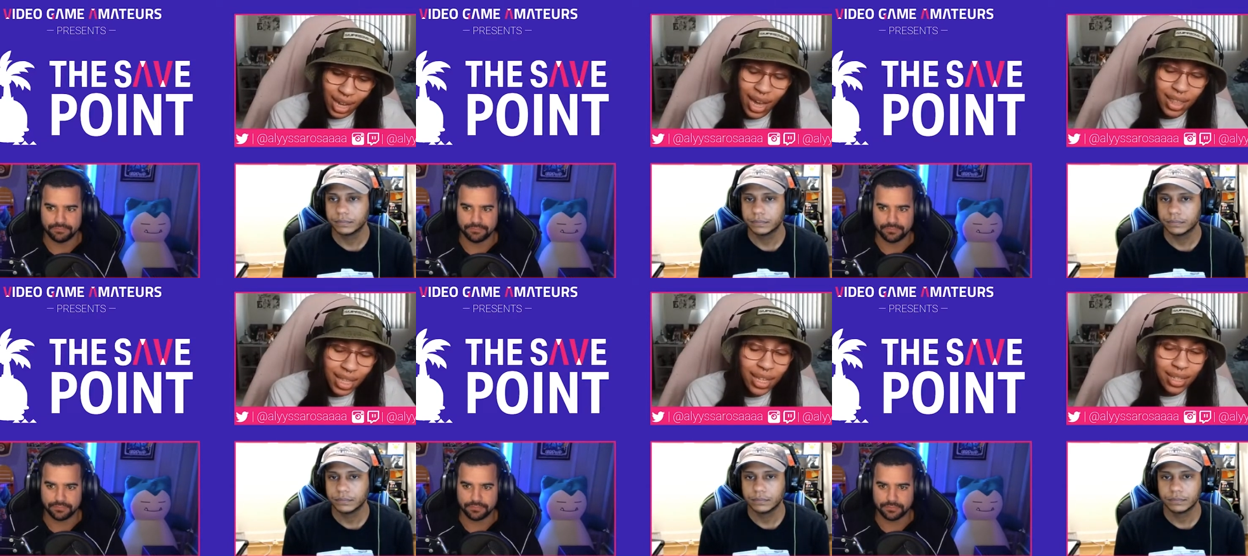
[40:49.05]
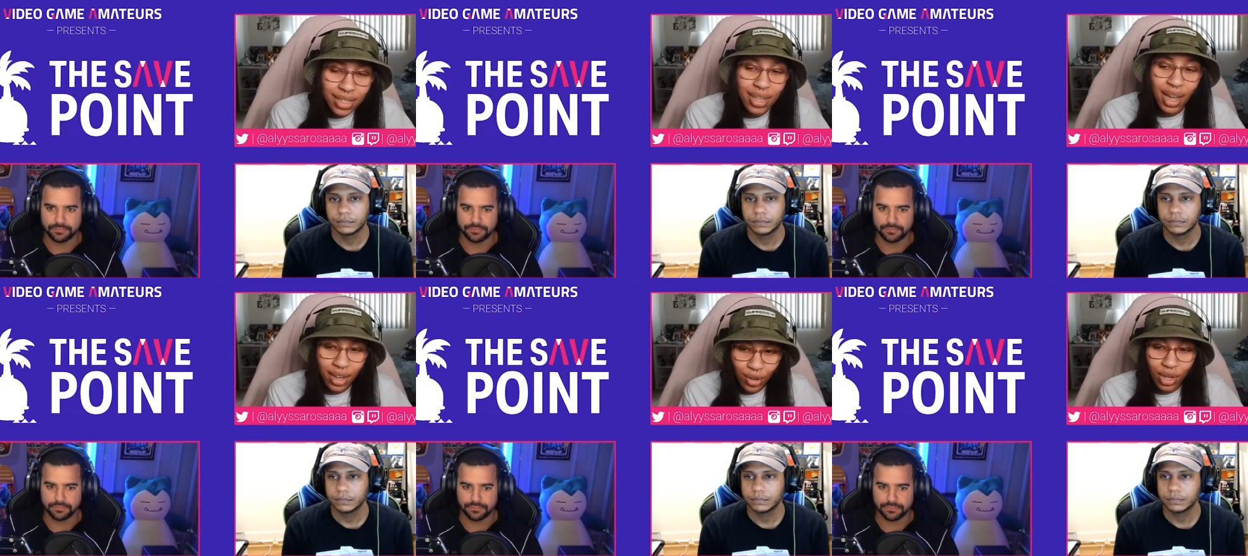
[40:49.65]
Speaker 1: I think it is. I
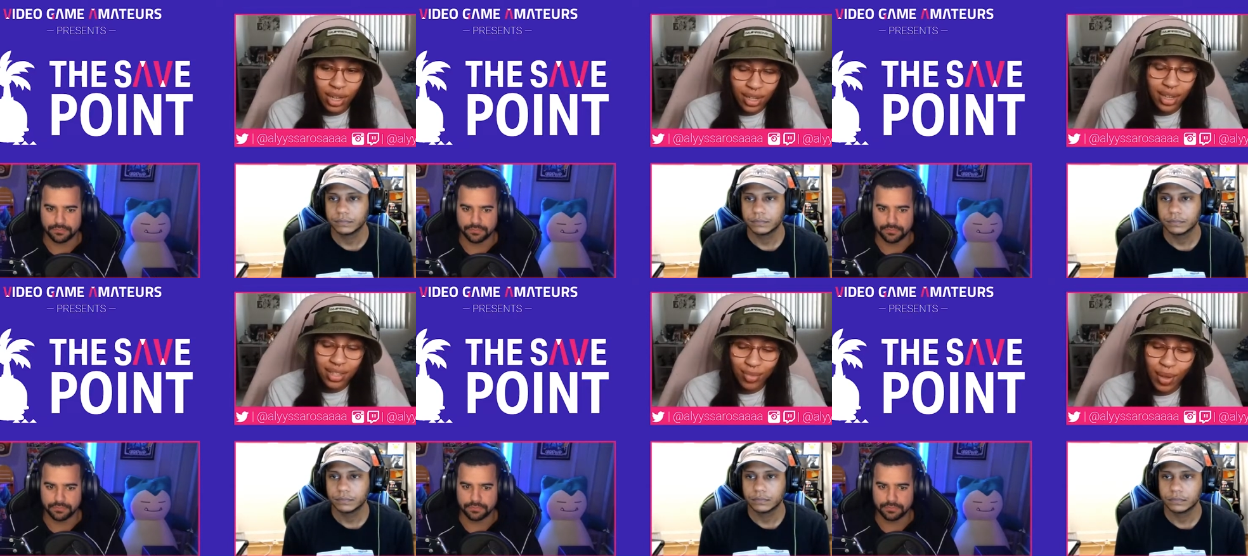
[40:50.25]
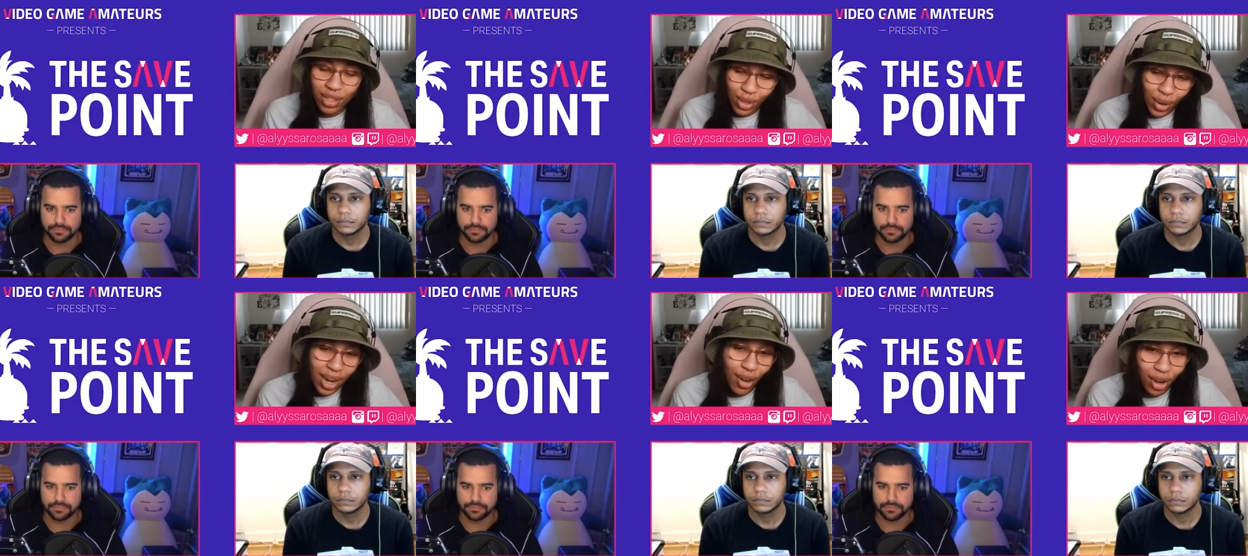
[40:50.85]
agree. It, it's a it's a gray
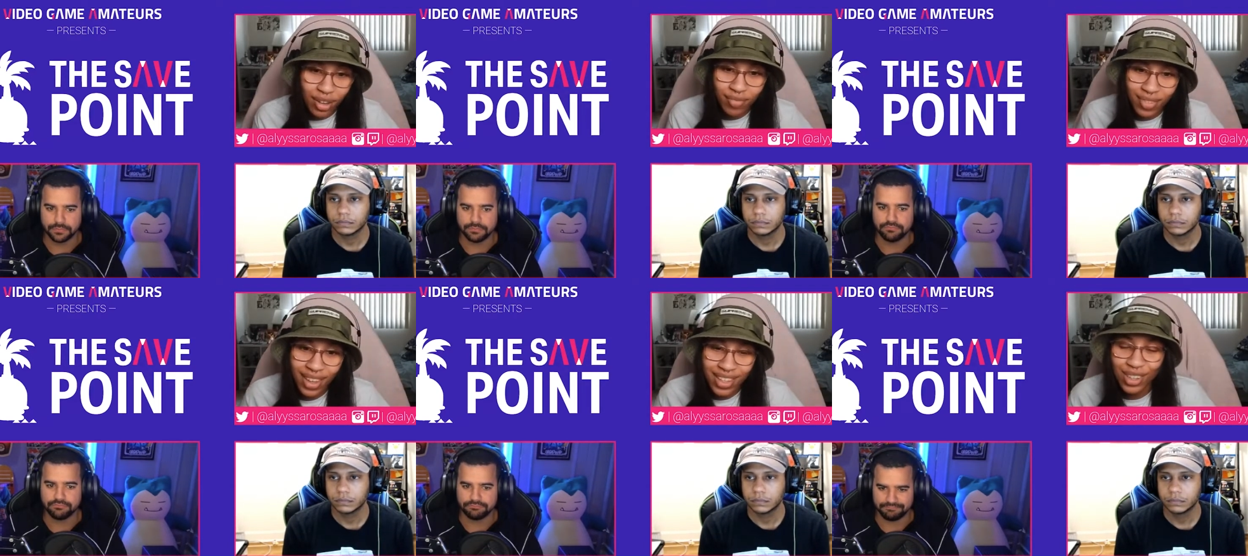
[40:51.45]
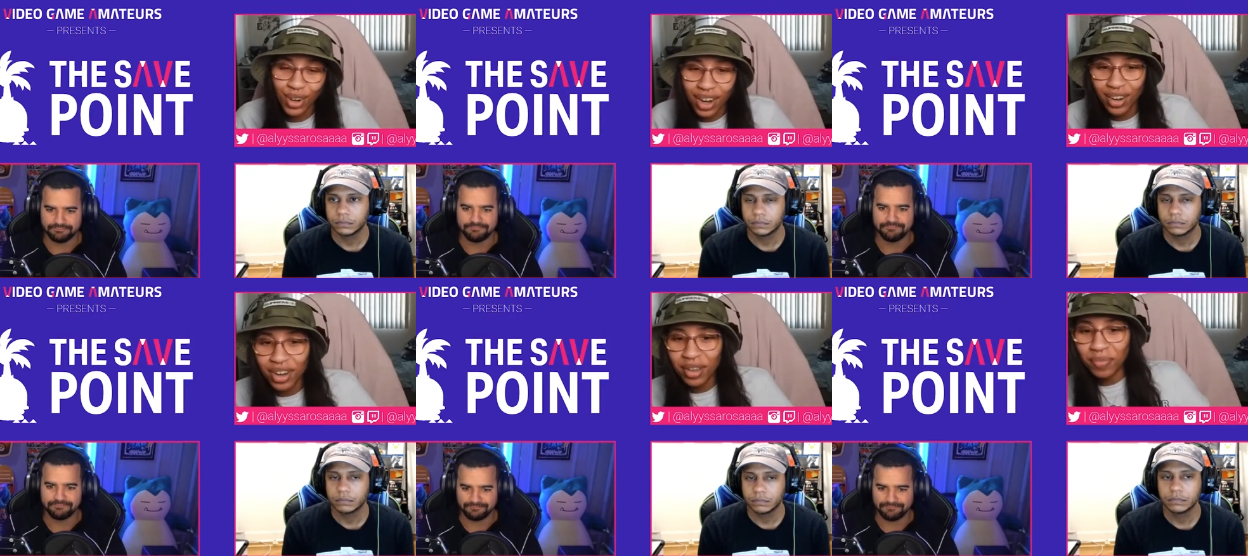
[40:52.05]
area. It's a gray
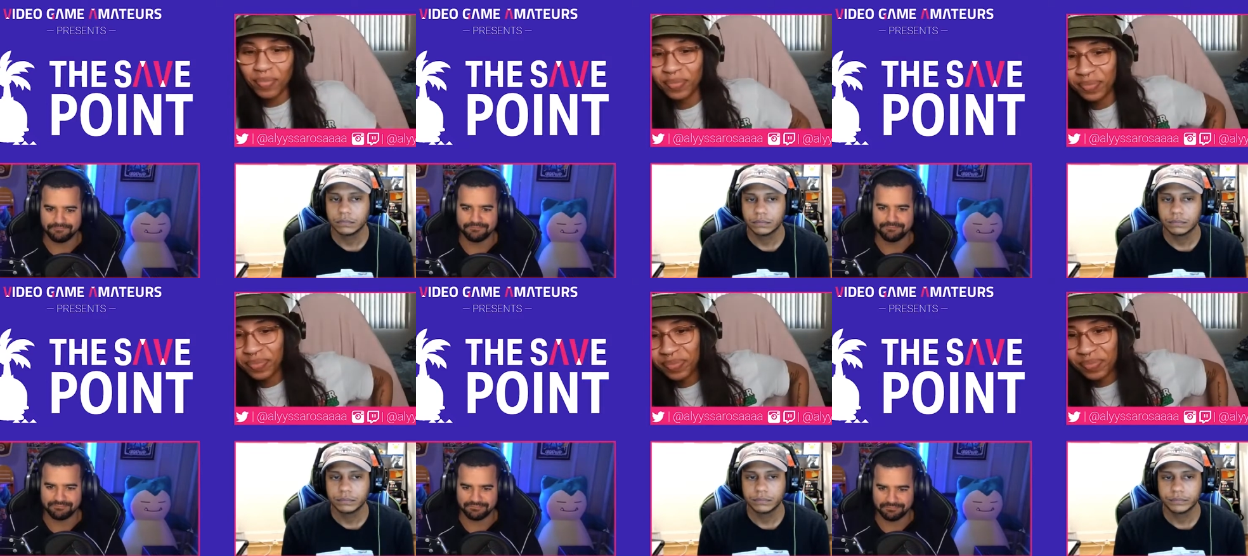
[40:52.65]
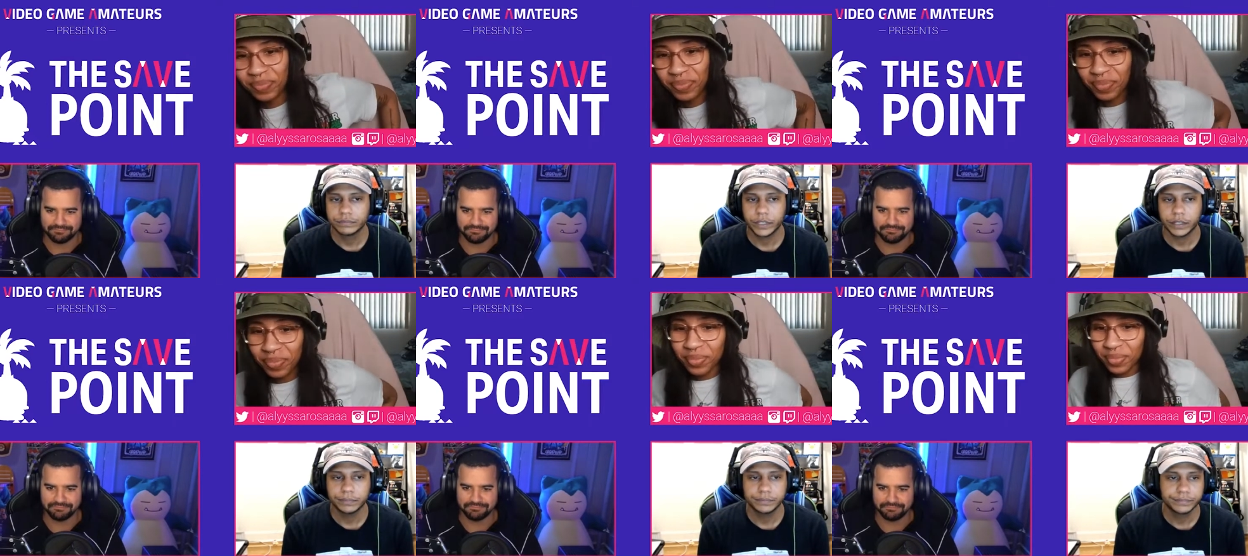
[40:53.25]
area.
Speaker 2: Yeah.
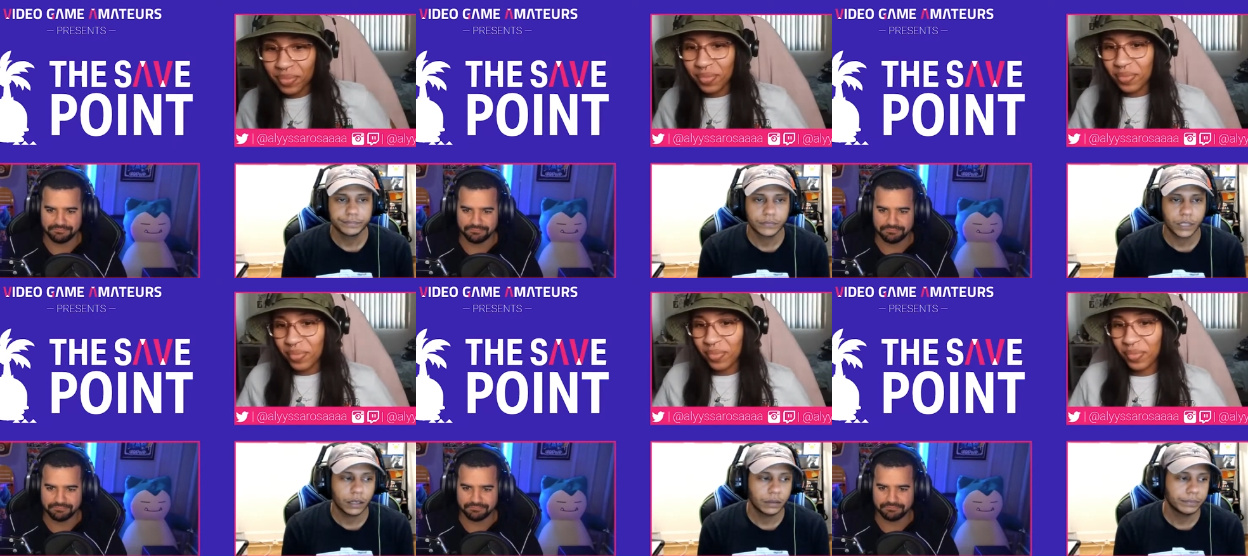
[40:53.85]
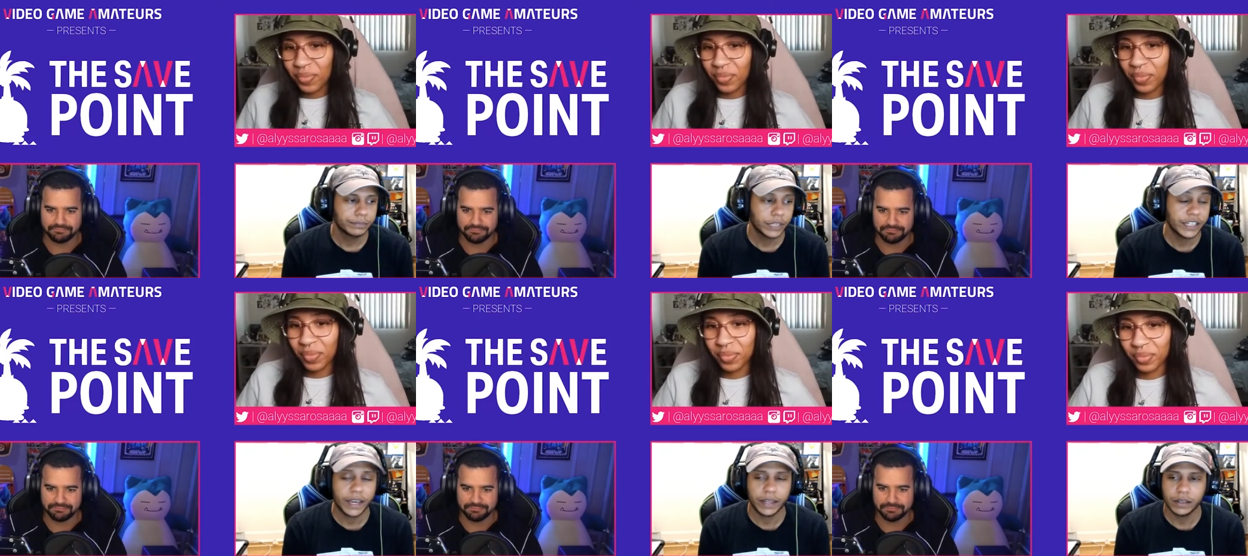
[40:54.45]
Um, and yeah, and,
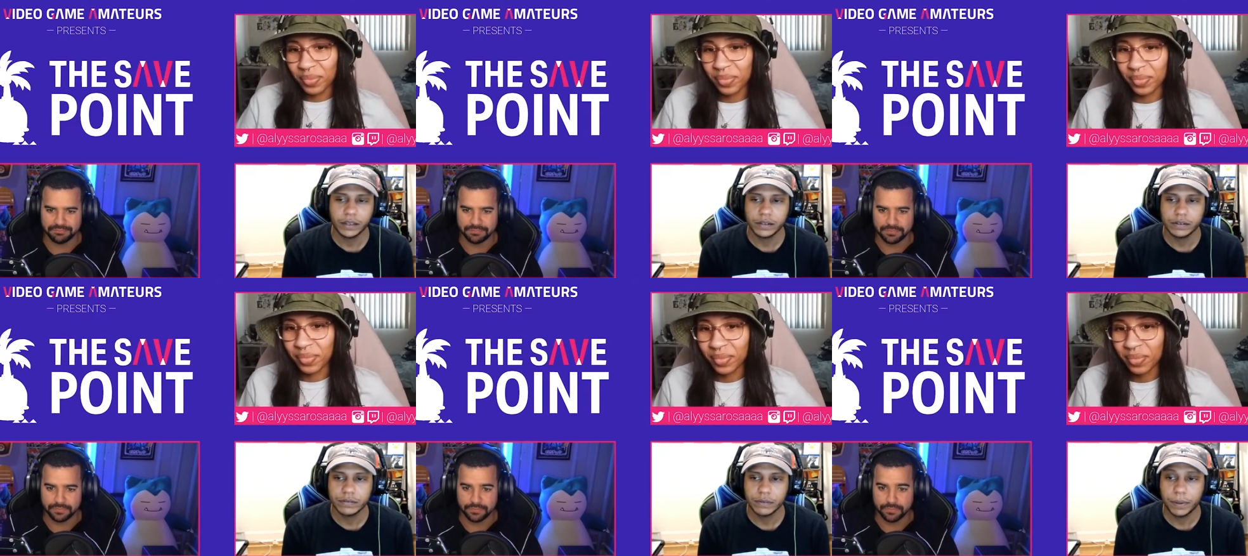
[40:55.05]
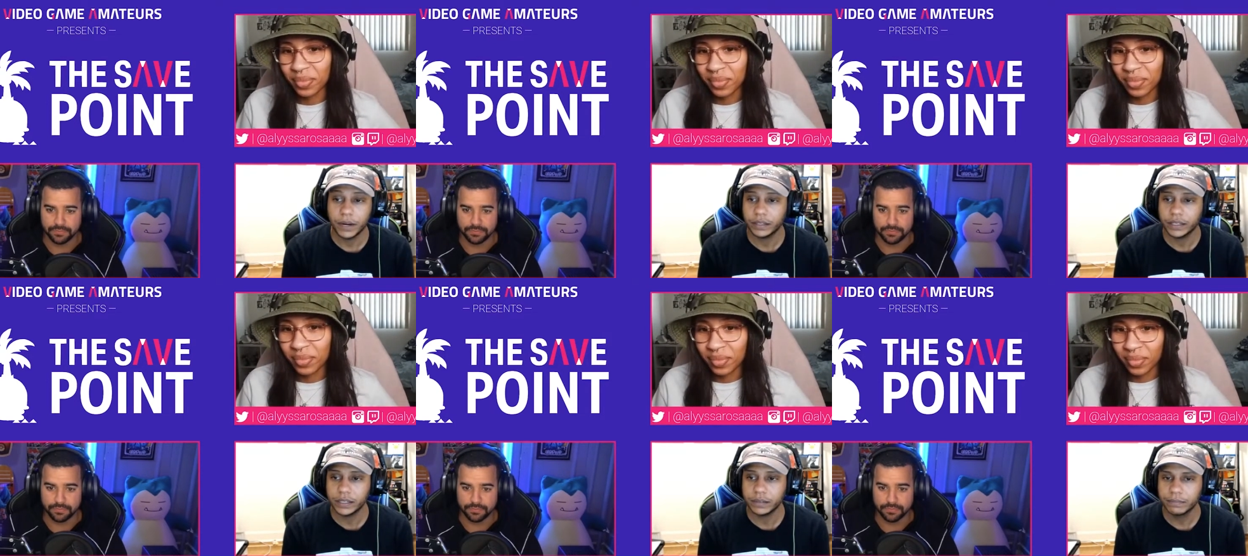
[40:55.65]
and apparently
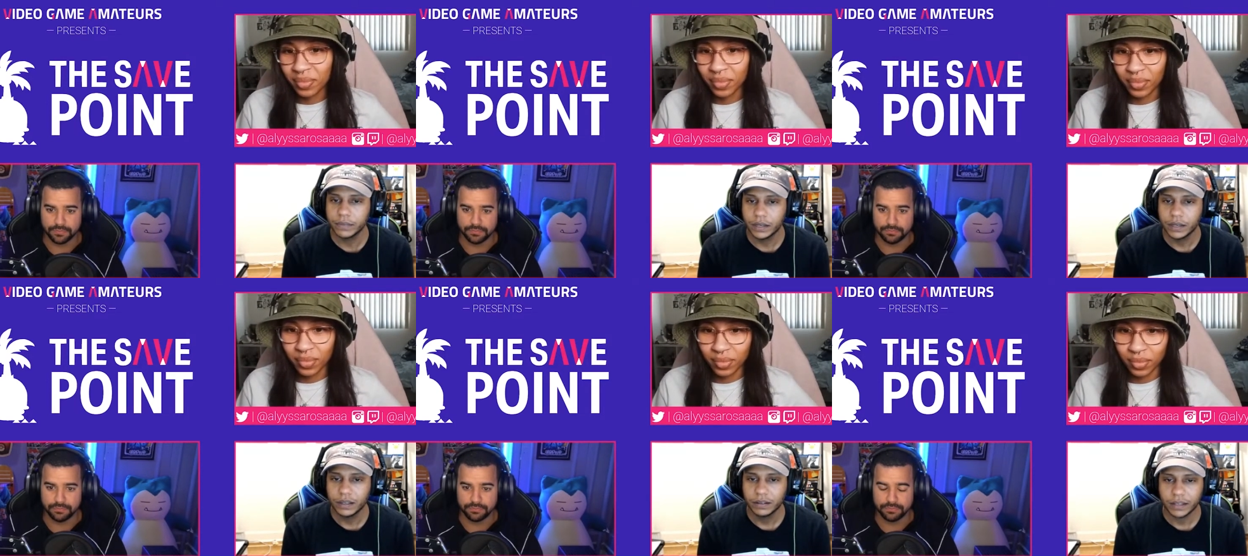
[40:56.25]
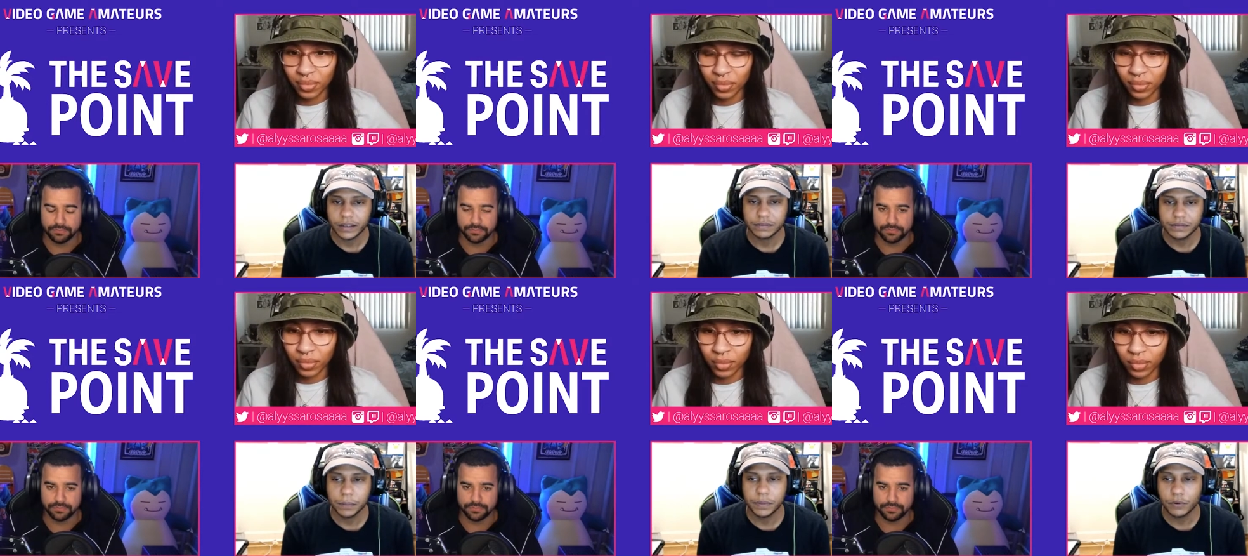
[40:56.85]
like some people who deal